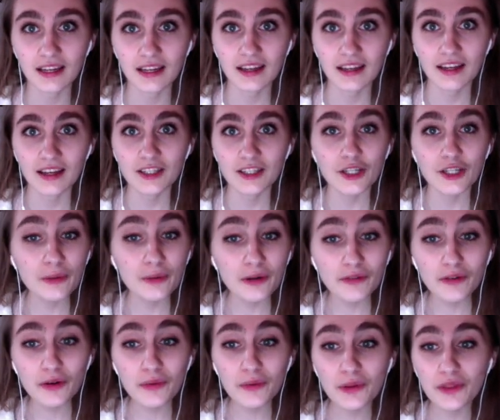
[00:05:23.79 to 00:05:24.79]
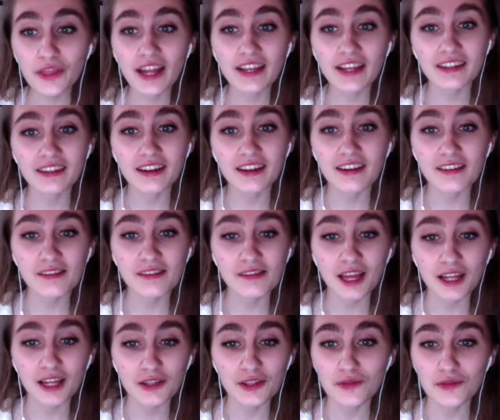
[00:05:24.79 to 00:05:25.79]
TurboVote will then
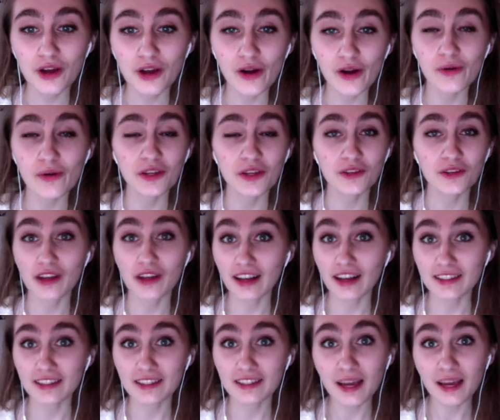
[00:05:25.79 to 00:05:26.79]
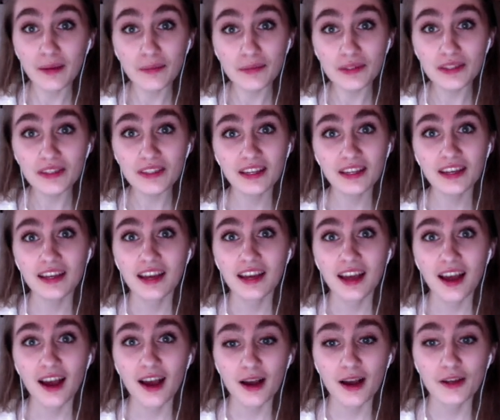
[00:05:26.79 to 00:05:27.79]
let you know your next steps.
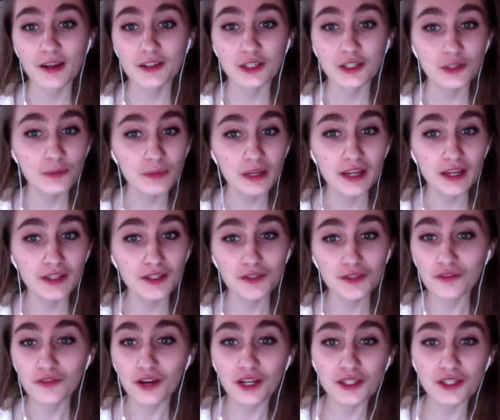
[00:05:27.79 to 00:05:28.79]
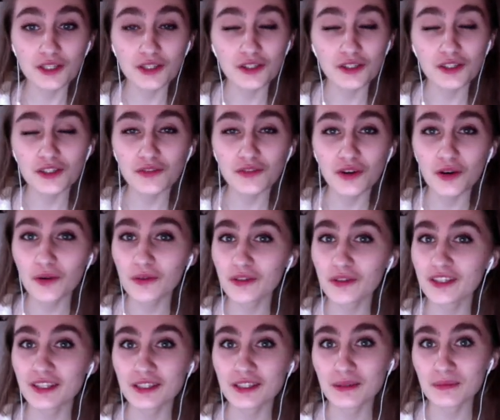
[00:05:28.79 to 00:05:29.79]
Just because you've registered to vote
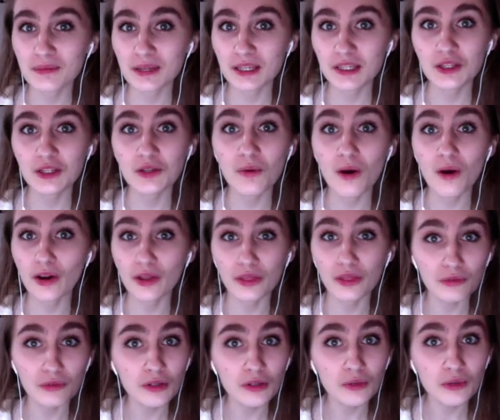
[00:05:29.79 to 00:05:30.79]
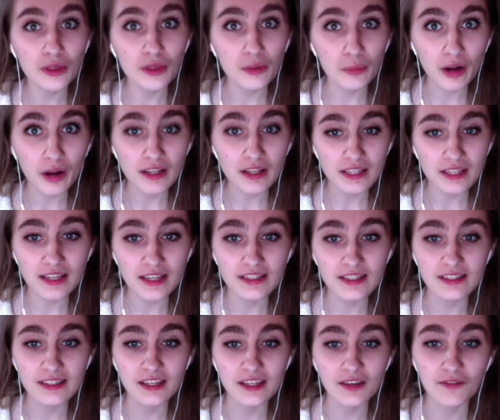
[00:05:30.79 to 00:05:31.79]
doesn't mean you are through with the
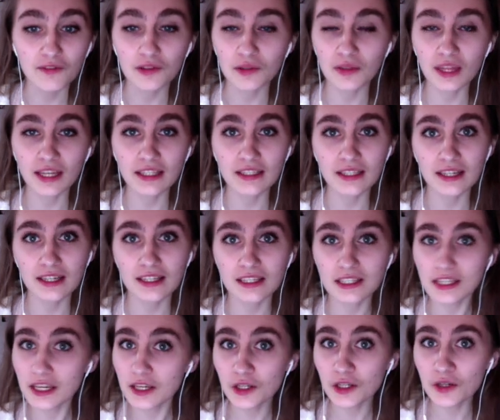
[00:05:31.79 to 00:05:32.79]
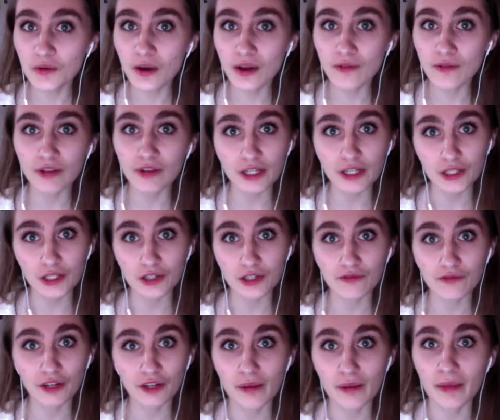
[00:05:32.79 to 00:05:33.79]
process. If you'd like to continue and register
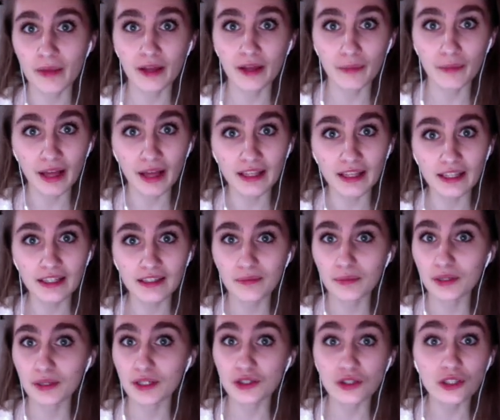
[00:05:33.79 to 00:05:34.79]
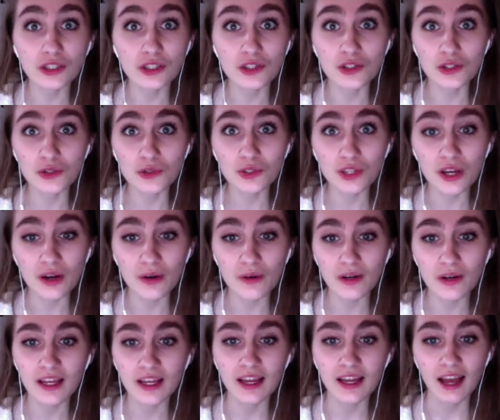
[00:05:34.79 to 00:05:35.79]
for a mail ballot, be sure to do so.
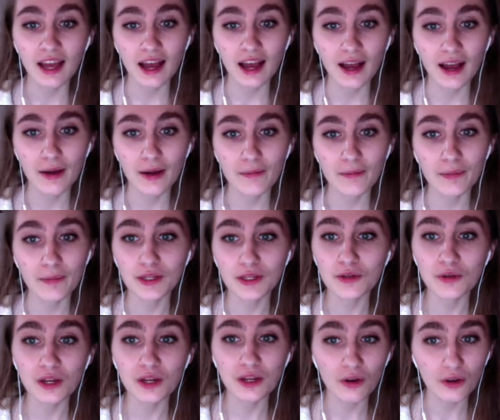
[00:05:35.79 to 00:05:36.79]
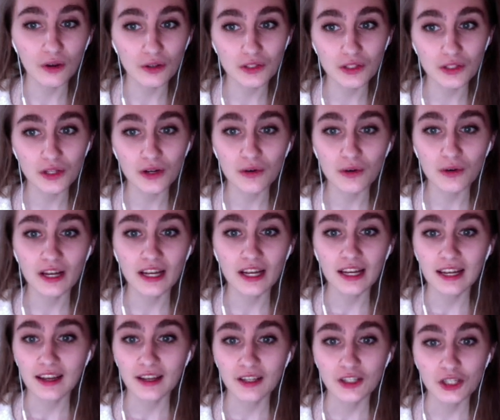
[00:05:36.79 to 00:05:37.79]
But you can also
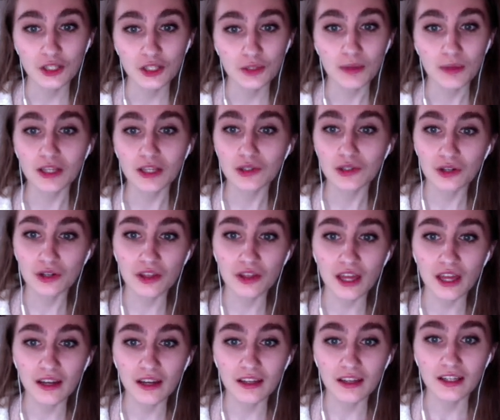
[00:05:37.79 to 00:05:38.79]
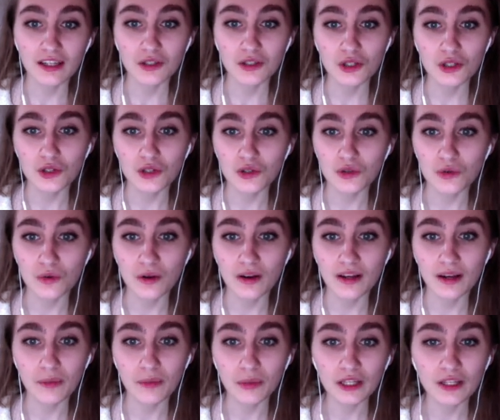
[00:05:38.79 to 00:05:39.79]
just make sure then to
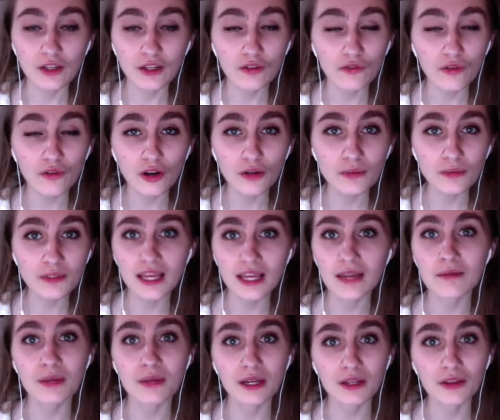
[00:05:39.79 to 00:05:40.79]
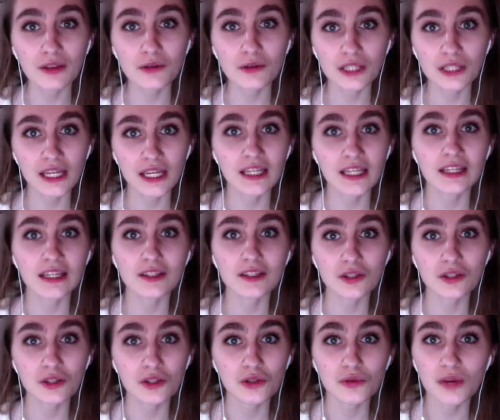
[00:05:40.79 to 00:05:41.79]
complete your forms and mail those in
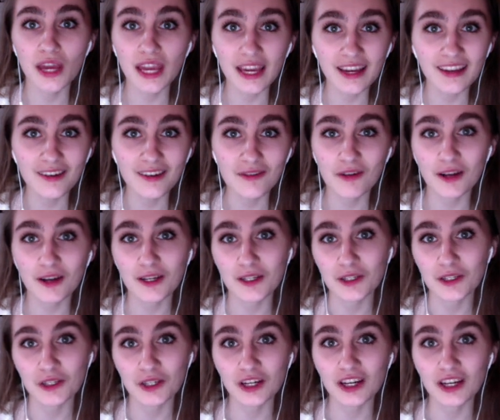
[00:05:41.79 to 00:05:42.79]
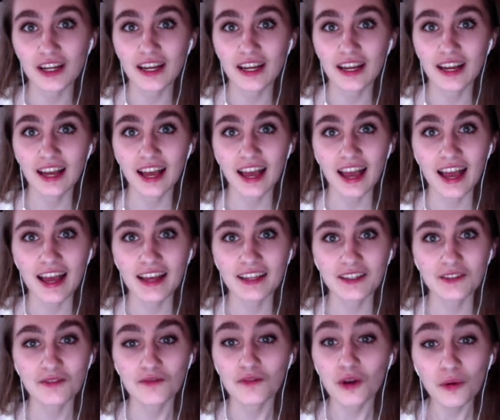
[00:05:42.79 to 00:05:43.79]
so you can register and
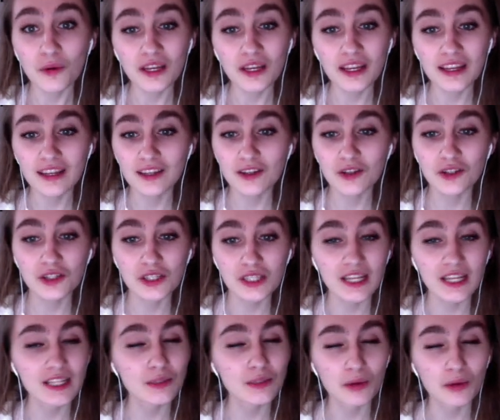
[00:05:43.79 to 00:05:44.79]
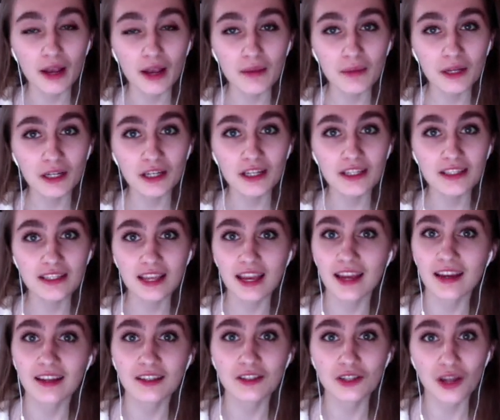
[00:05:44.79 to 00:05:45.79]
vote in your state's primaries
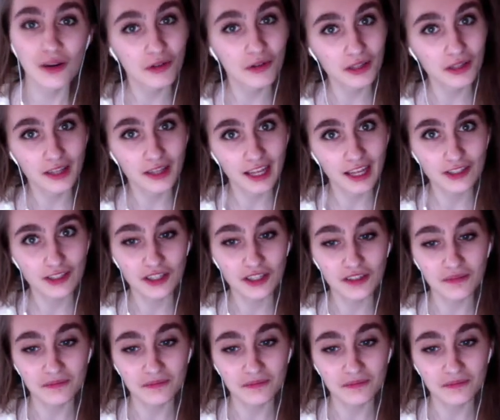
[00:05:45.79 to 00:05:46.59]
and general election.